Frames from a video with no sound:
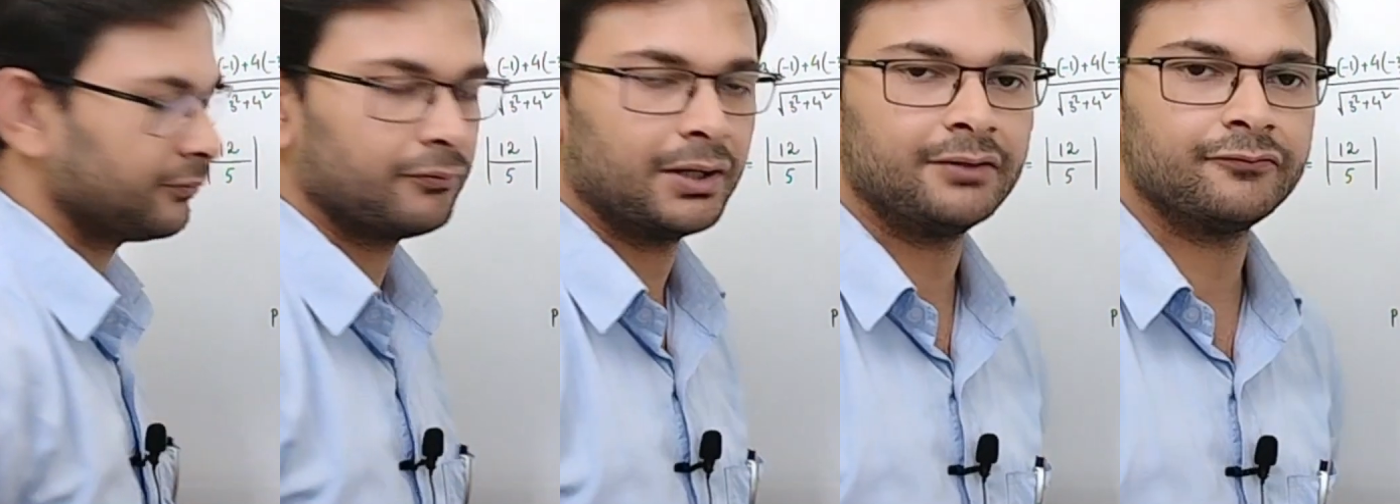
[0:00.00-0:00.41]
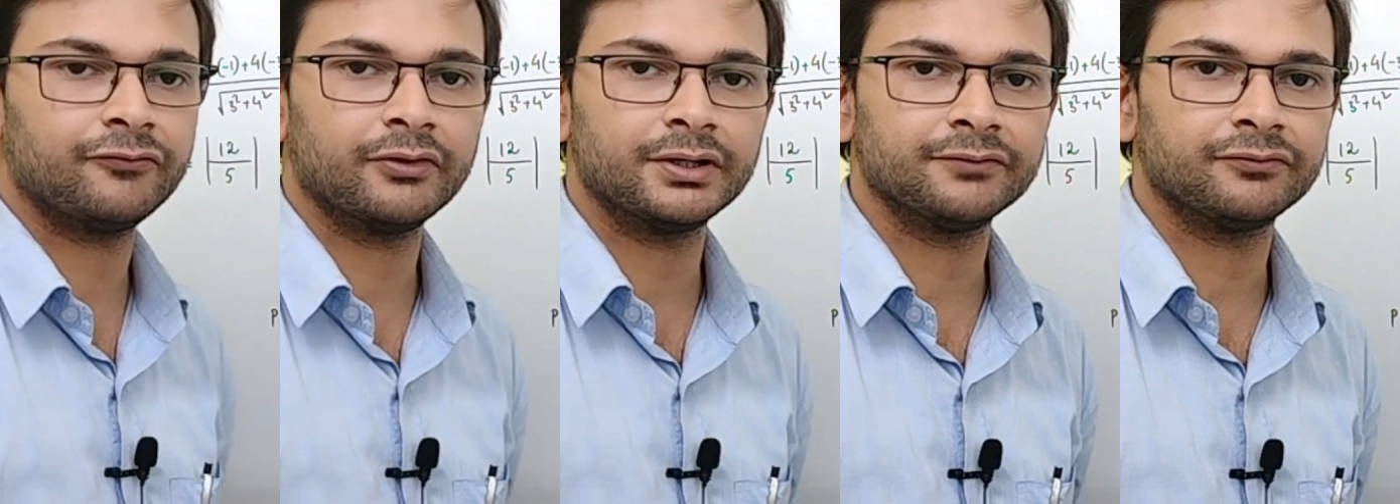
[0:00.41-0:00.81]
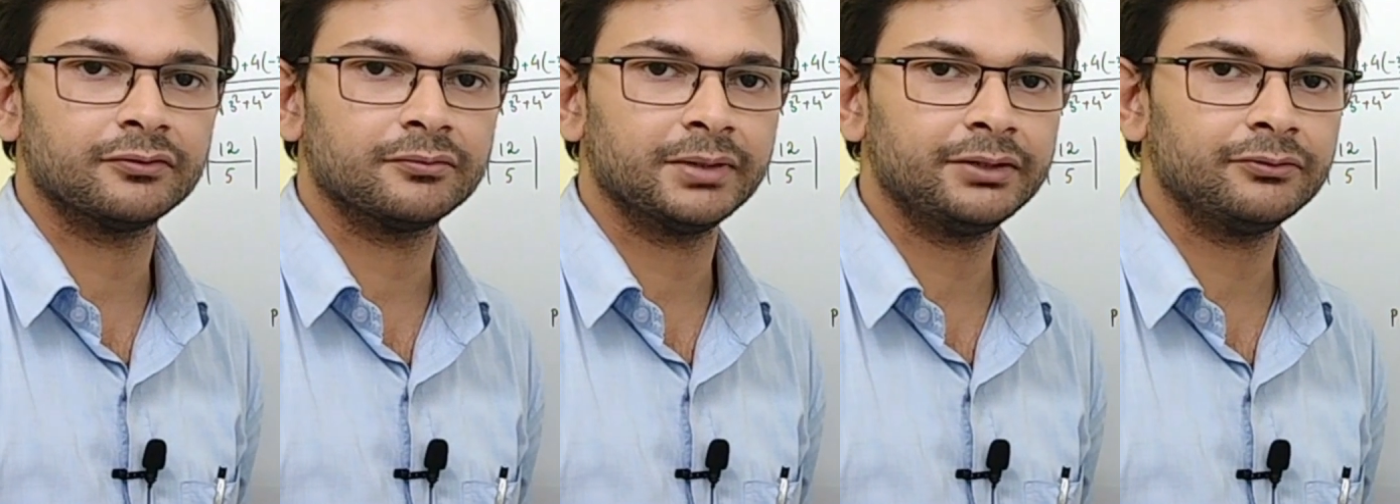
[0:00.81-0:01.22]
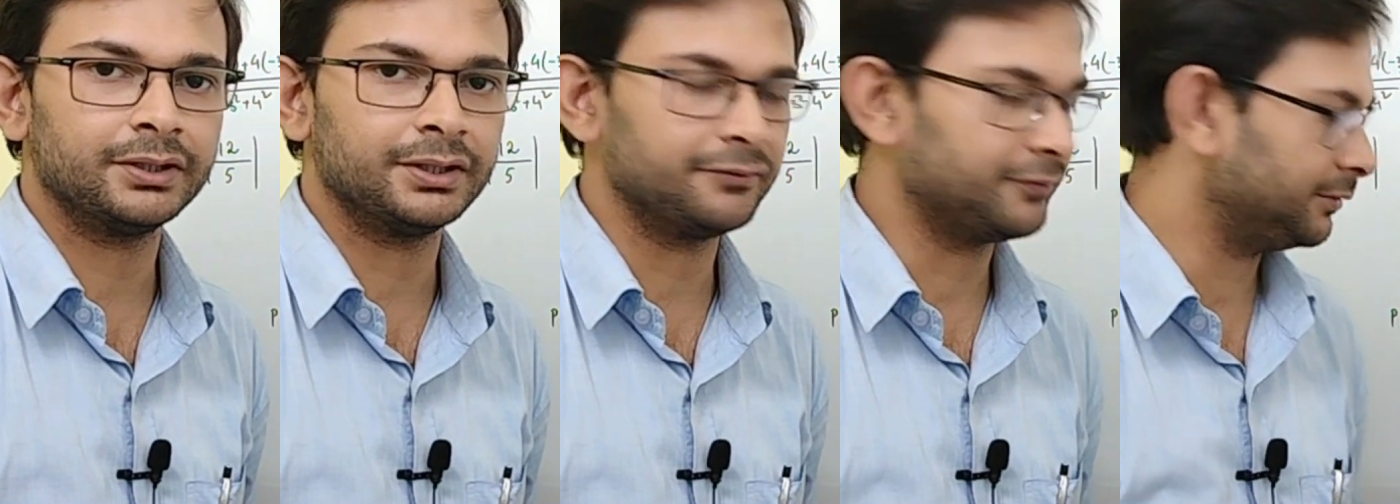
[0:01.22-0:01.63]
144 by
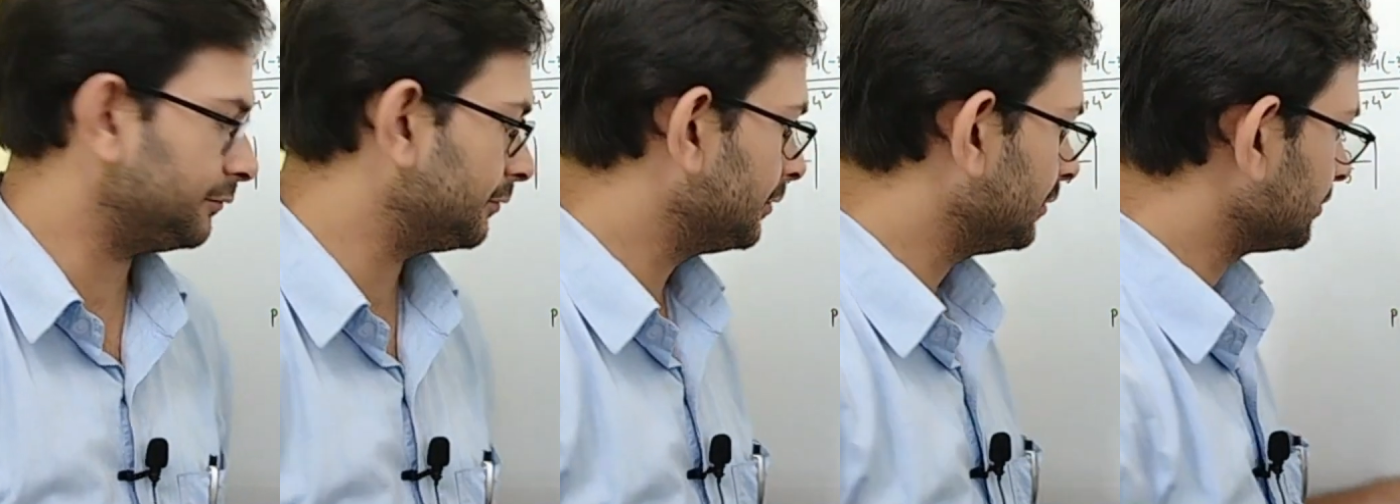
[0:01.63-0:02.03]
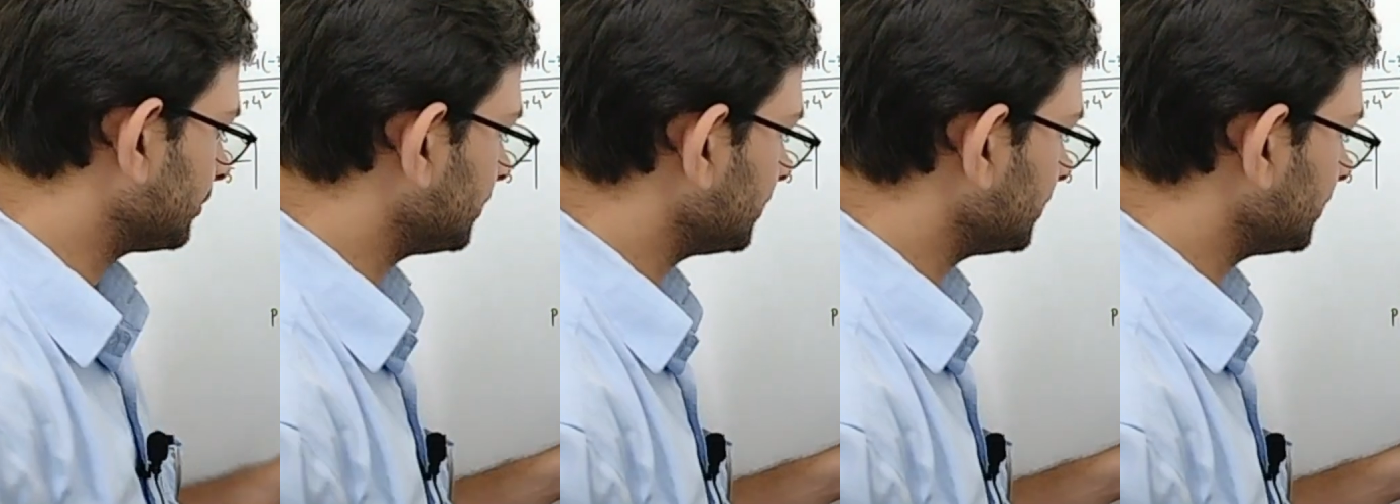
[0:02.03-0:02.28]
25. So